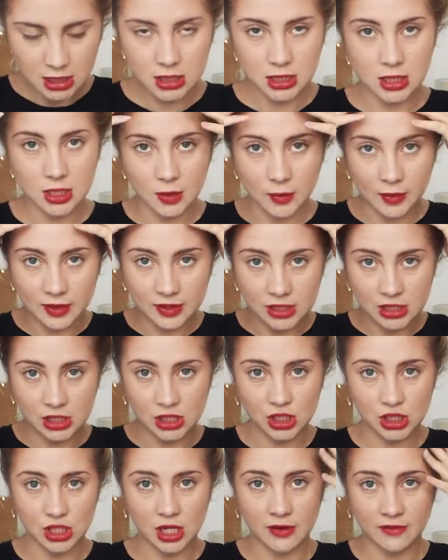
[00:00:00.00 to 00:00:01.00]
so I just
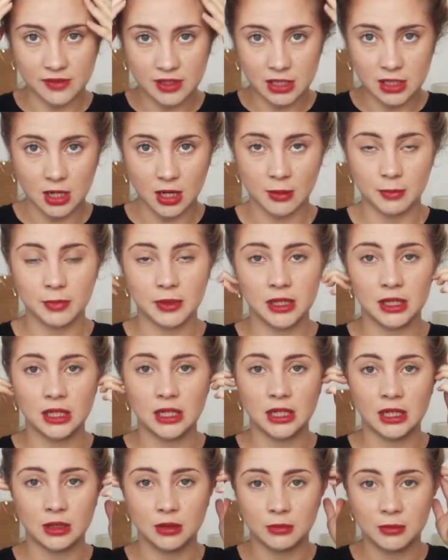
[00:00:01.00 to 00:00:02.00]
shoved it up in a
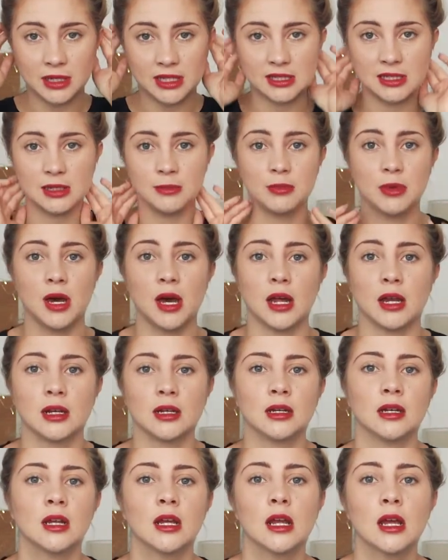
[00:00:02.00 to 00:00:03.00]
little messy
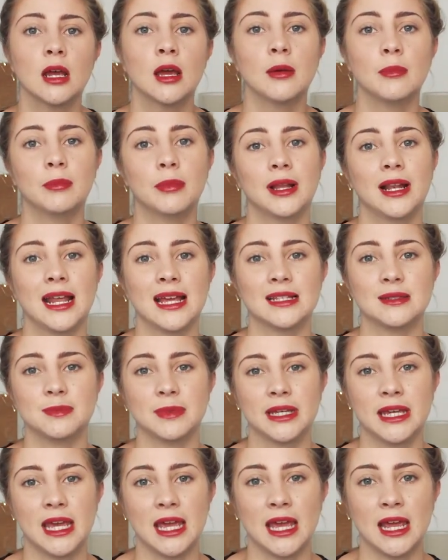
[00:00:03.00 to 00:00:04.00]
bun. But let's
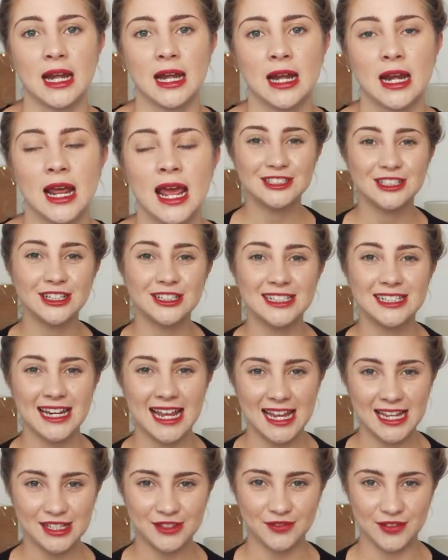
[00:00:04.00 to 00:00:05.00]
begin. So
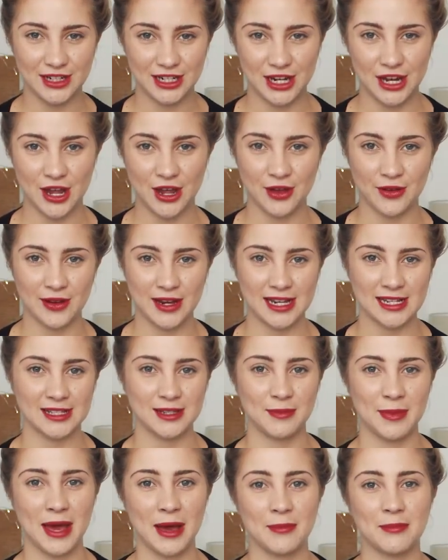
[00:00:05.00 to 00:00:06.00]
today's video is
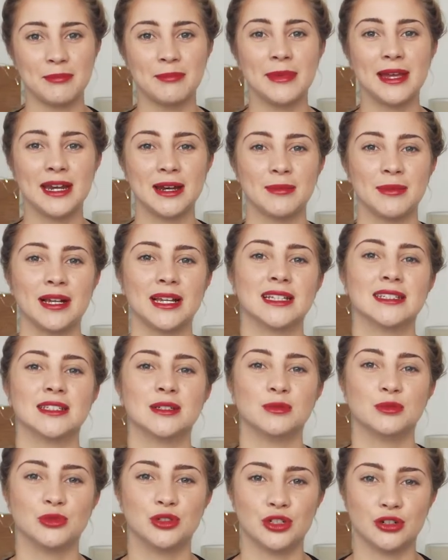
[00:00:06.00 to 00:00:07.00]
about
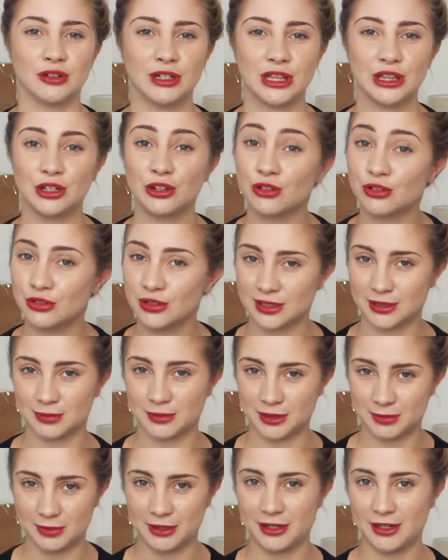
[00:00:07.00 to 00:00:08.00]
minimalism during the
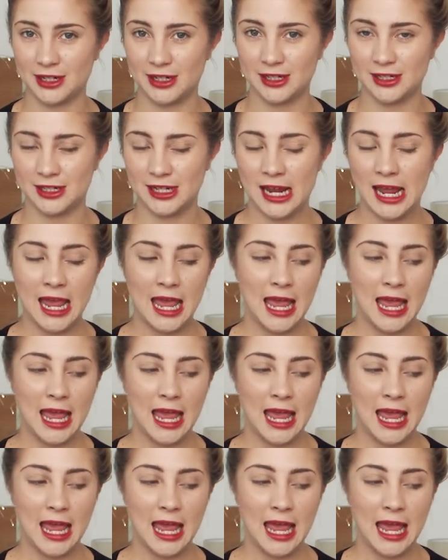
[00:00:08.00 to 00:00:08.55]
Christmas period.